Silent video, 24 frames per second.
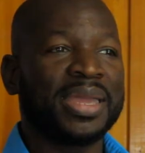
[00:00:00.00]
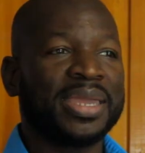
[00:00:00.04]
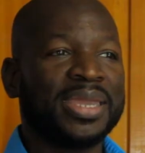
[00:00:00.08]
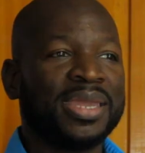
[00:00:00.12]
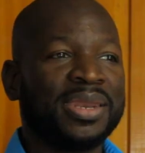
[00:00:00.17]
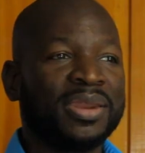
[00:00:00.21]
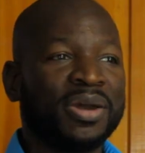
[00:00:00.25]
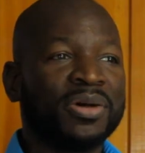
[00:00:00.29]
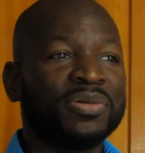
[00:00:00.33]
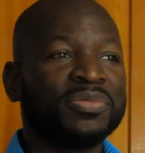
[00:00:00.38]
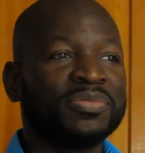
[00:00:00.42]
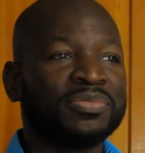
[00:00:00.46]

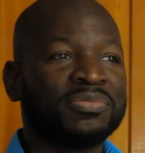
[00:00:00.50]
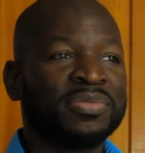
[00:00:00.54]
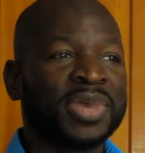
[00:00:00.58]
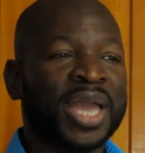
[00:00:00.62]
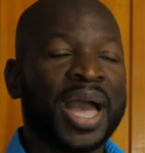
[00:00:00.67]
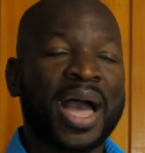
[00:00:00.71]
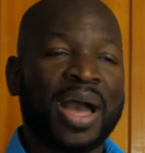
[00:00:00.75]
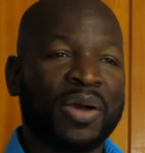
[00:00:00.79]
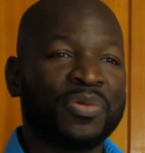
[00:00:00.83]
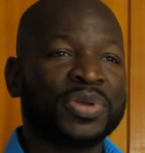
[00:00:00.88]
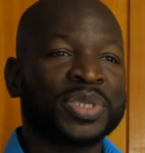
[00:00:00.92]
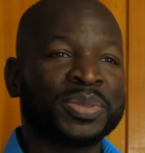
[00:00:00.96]
You know,
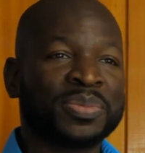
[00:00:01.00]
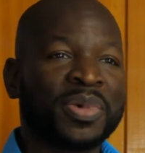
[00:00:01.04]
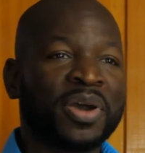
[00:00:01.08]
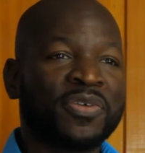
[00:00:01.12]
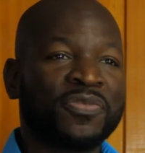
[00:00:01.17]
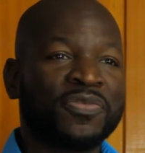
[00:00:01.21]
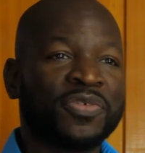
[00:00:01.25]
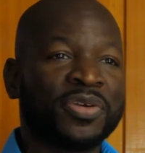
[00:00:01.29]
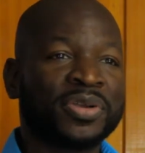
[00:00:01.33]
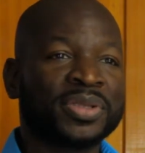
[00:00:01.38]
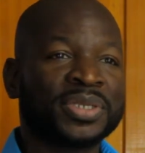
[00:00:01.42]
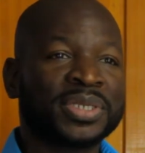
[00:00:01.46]
God was
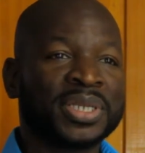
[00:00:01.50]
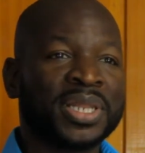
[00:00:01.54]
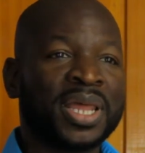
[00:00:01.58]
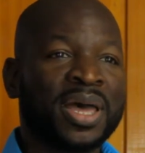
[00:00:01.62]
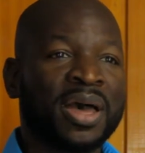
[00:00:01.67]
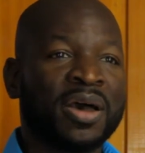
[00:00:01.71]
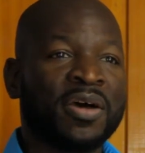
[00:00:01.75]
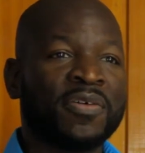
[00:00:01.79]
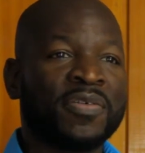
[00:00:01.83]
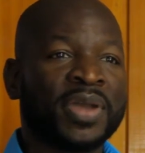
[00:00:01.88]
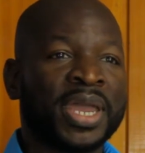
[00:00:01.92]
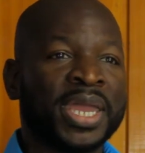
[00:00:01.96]
my first
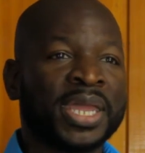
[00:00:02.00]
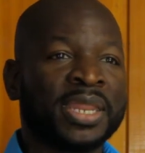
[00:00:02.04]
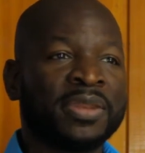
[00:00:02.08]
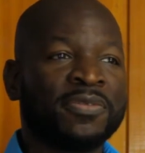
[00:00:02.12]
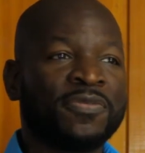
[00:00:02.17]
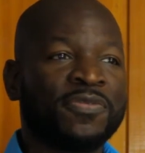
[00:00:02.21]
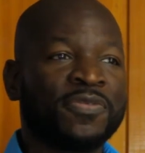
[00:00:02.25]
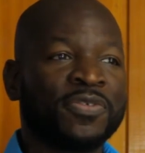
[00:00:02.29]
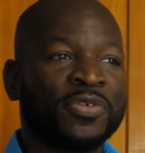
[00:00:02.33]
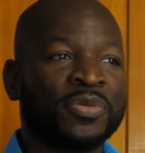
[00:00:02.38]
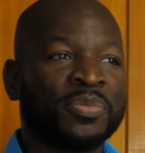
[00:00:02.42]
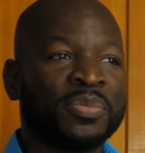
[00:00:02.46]
love.
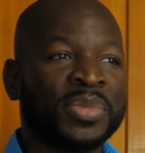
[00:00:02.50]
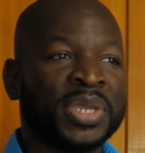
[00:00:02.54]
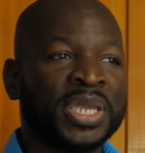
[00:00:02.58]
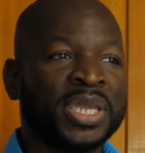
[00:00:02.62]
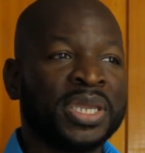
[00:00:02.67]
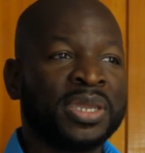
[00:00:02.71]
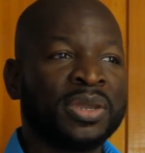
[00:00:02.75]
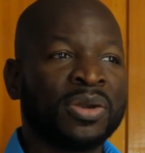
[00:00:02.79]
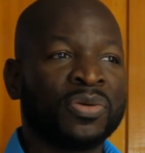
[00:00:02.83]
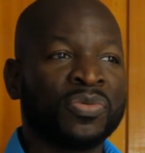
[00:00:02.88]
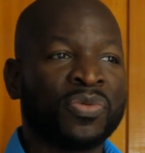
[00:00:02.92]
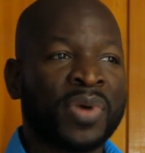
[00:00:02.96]
And for
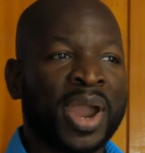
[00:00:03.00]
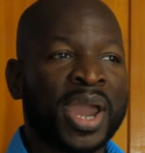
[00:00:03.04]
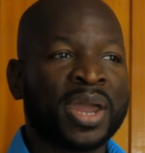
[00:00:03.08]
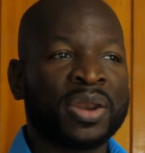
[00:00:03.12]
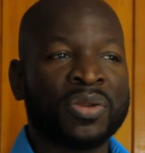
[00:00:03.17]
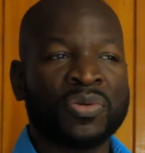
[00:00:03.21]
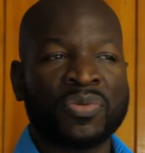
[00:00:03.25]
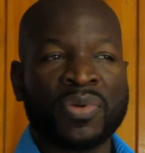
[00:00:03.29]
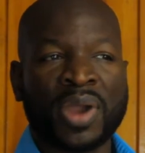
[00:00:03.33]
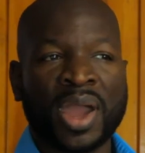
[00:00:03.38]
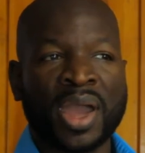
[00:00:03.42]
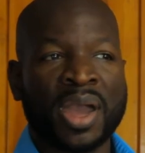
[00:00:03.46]
me, right
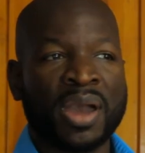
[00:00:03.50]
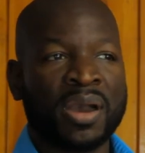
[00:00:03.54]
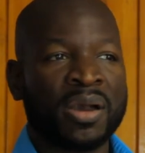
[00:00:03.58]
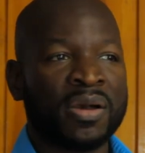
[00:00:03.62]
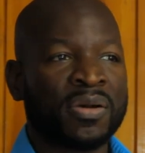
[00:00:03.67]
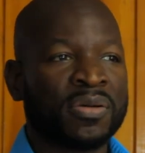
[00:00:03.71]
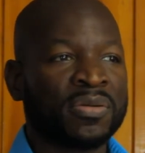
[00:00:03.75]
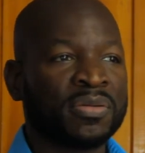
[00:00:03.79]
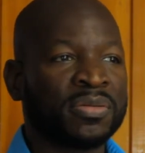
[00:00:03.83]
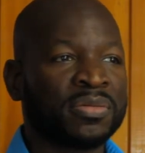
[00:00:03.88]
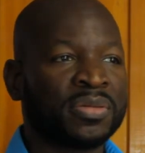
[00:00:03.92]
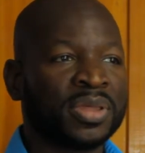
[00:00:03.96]

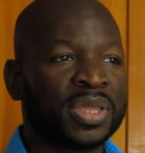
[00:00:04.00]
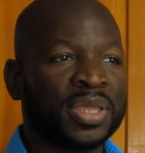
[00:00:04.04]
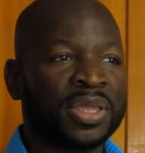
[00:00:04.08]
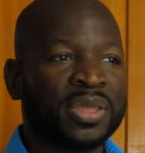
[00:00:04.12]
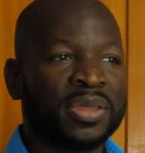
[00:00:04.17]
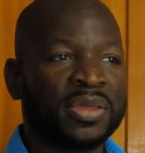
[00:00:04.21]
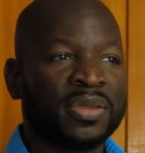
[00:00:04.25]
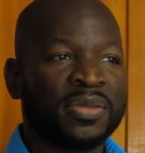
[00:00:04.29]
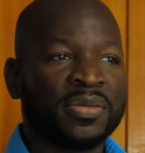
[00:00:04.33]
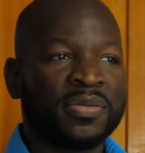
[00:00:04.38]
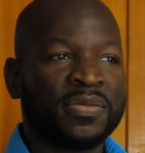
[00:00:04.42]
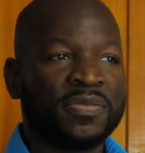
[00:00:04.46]
around
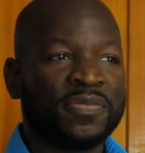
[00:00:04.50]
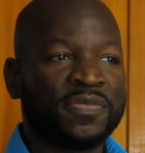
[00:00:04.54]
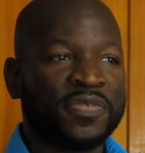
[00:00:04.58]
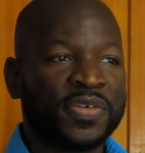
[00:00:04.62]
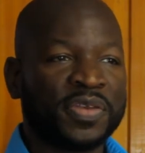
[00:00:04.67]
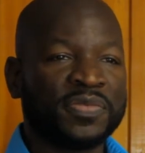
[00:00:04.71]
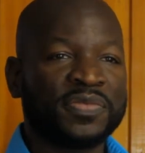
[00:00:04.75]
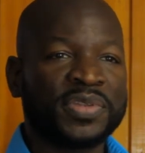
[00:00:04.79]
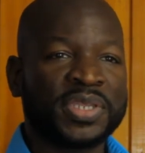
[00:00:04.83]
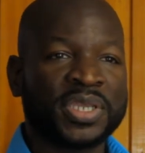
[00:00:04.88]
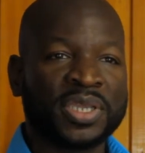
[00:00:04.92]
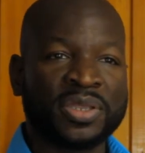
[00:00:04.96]

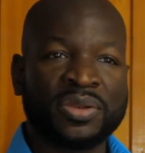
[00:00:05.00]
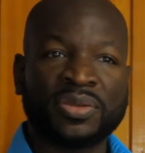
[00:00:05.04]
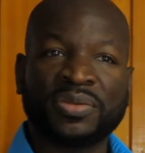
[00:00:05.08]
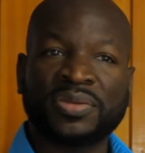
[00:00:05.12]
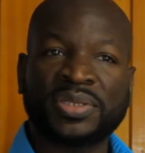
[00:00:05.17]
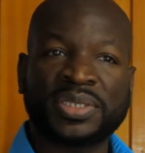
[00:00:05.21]
15 or